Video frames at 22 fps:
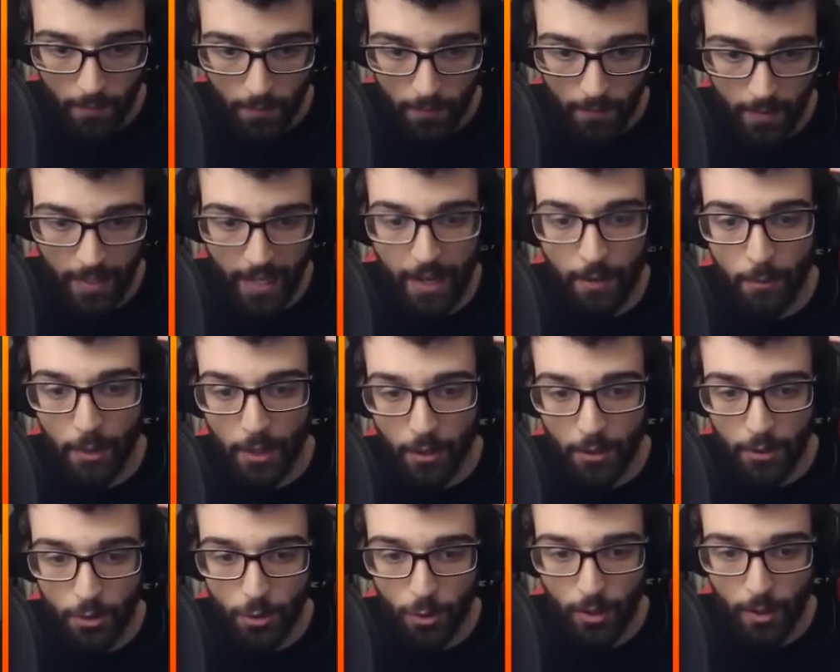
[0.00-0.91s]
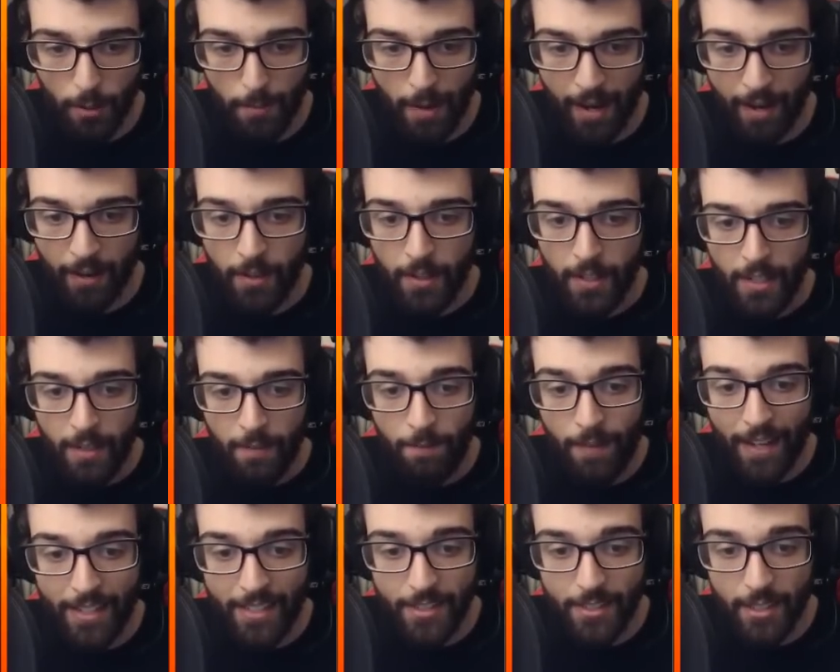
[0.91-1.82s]
There we go, took him out.
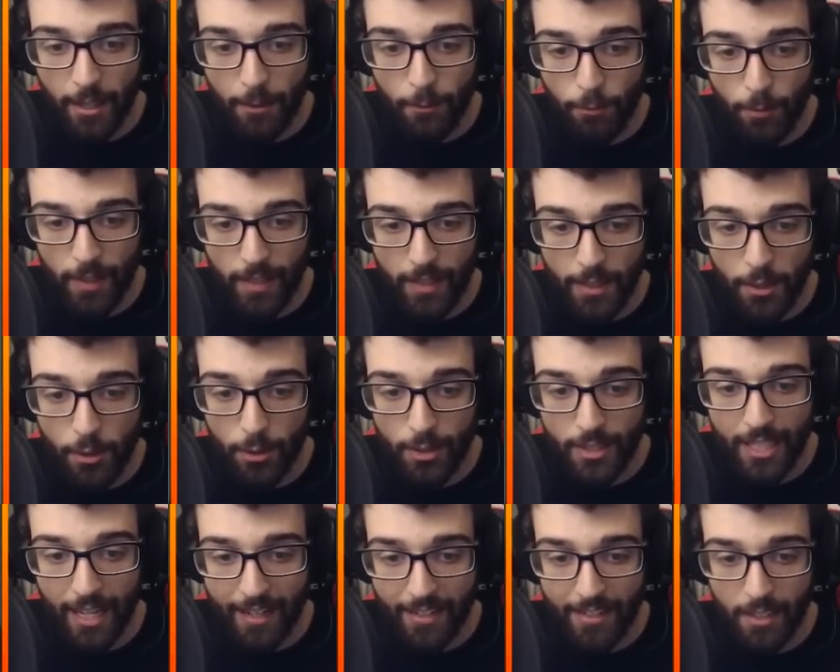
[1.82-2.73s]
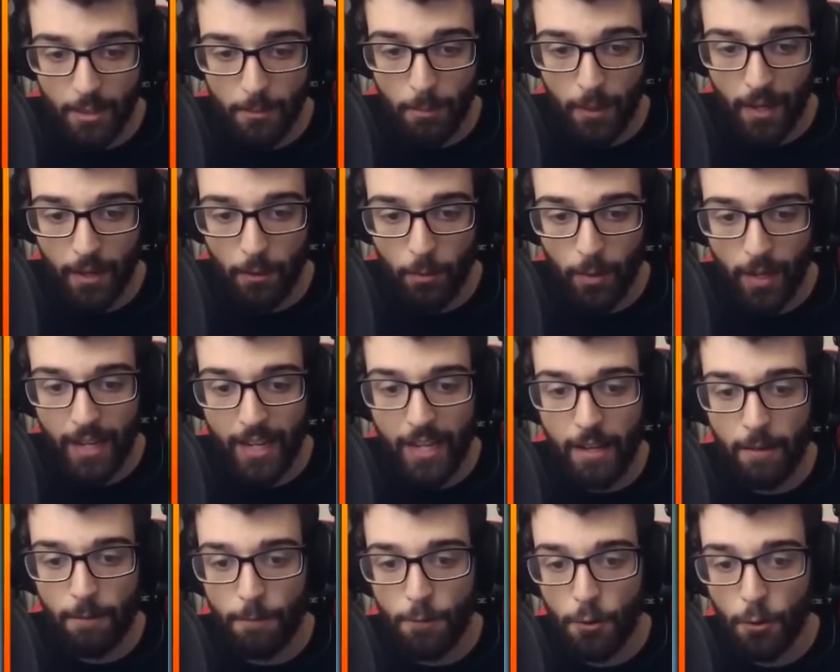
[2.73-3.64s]
That is a really good tactic, by the way,
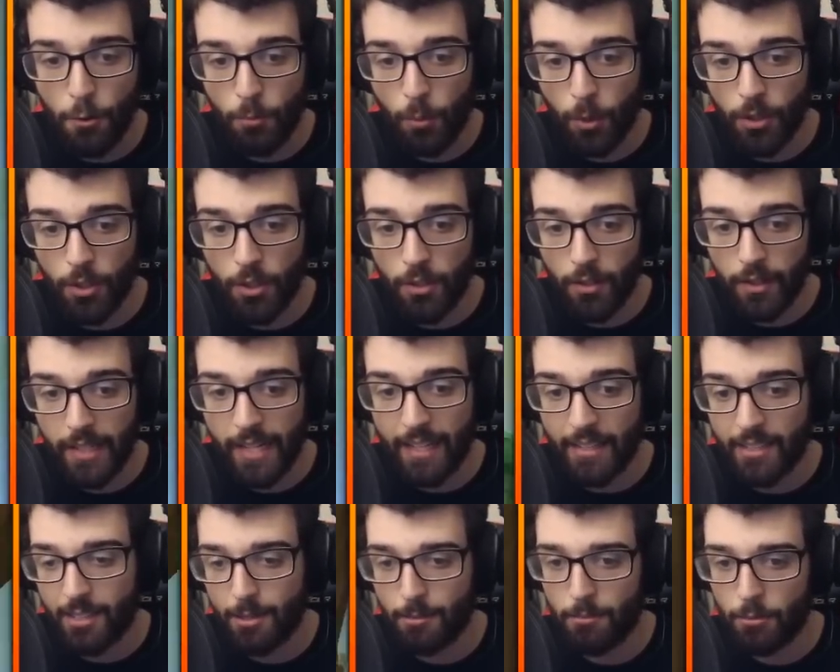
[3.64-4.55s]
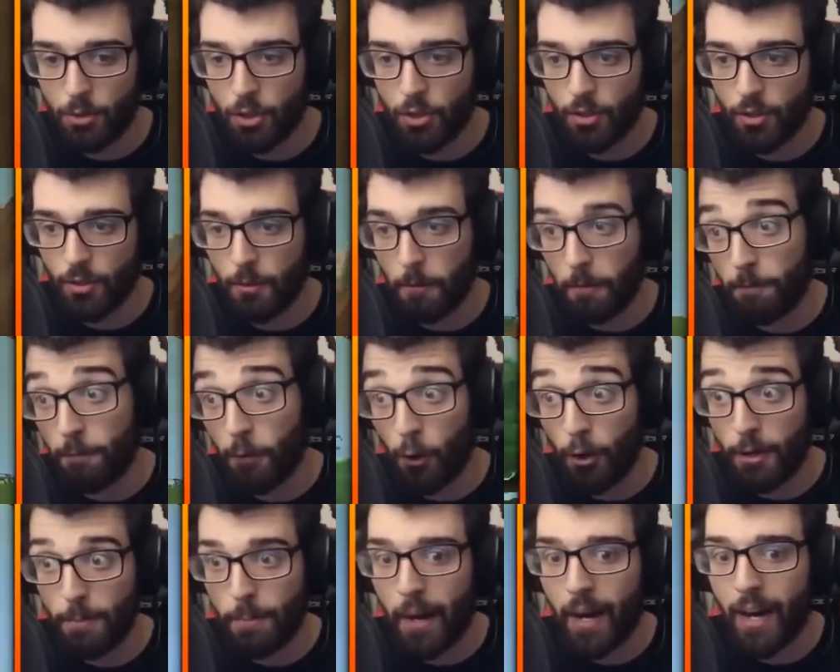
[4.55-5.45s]
if you want to go and get some, you know,
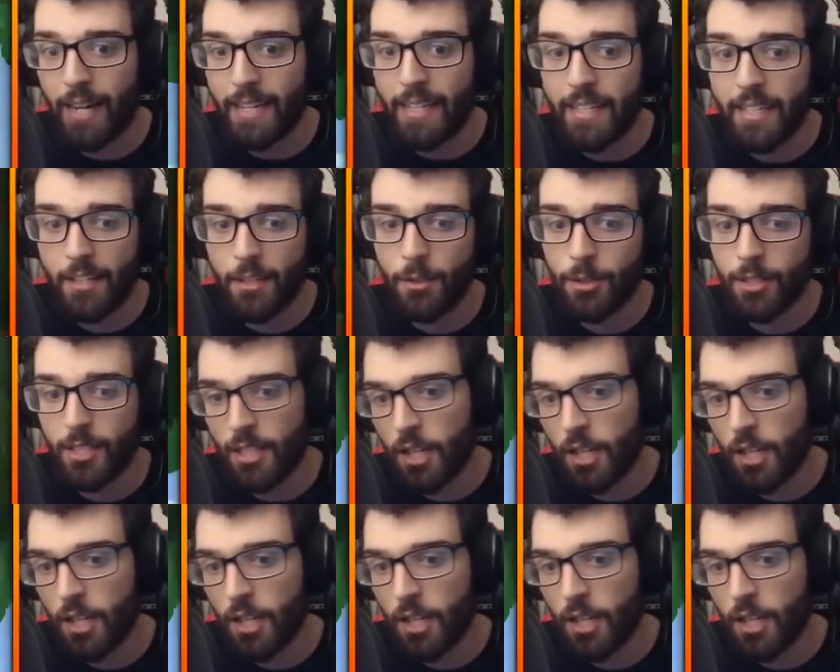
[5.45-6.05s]
third-party kills.